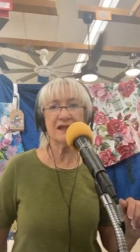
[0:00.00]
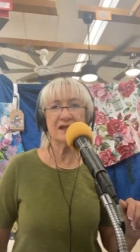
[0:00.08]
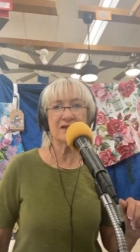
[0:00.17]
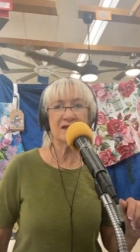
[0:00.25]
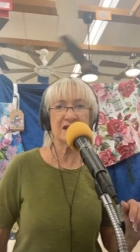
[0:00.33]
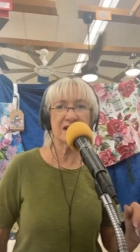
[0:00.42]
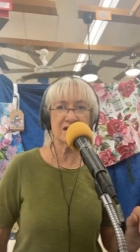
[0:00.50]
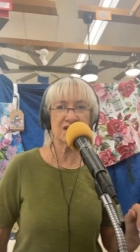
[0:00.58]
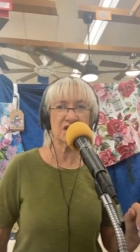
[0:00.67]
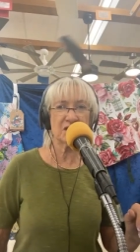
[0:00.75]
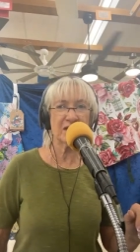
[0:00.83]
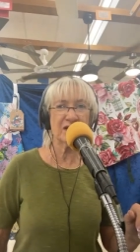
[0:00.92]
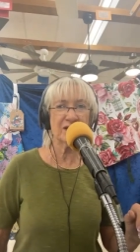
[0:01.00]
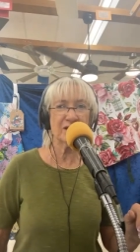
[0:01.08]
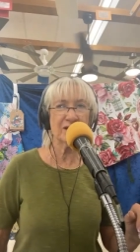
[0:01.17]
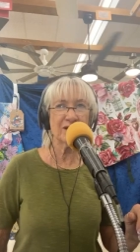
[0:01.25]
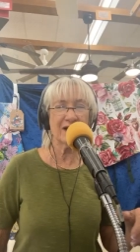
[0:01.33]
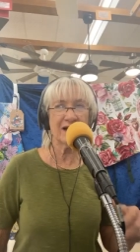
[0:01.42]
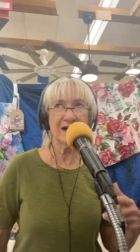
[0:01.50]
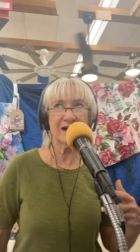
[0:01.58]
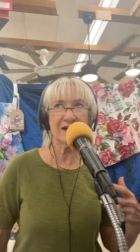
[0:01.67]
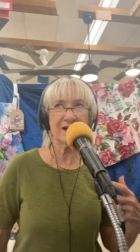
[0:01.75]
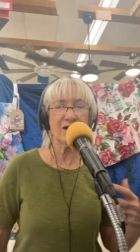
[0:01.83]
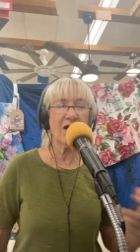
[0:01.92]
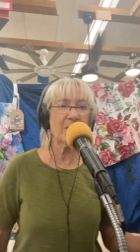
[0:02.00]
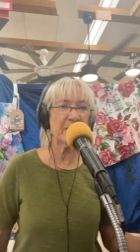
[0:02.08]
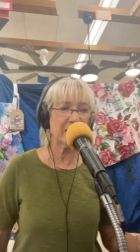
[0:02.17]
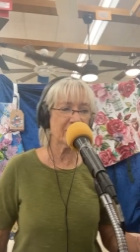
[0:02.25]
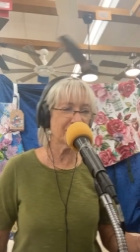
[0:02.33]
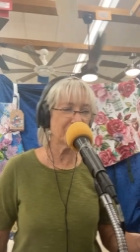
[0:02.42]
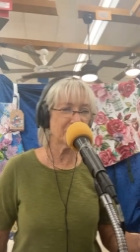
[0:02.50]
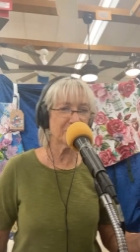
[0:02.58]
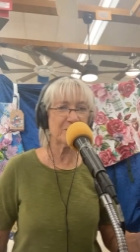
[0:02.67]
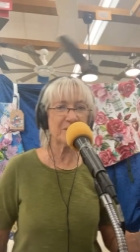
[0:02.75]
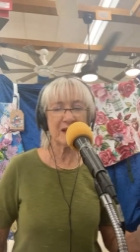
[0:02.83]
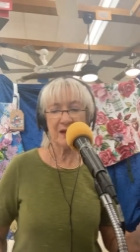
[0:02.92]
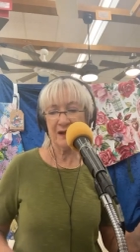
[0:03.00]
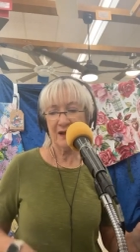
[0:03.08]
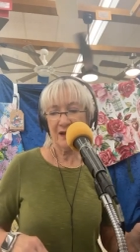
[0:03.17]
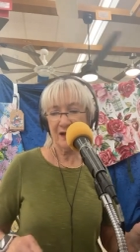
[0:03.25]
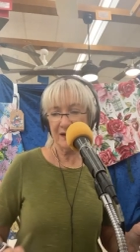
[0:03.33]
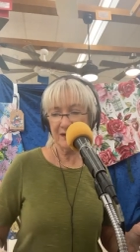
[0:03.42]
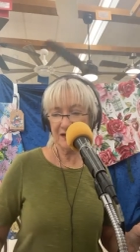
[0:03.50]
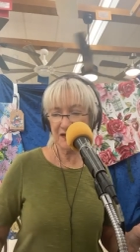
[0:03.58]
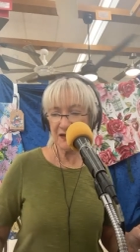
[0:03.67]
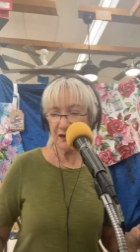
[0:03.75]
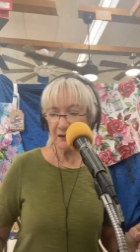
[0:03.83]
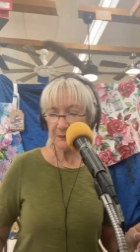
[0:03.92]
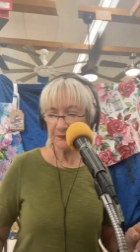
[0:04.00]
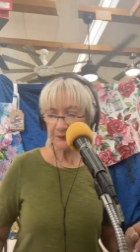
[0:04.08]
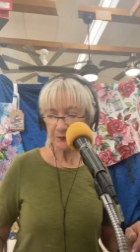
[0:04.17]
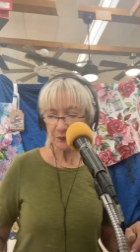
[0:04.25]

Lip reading: an industrial carpet cleaner. And so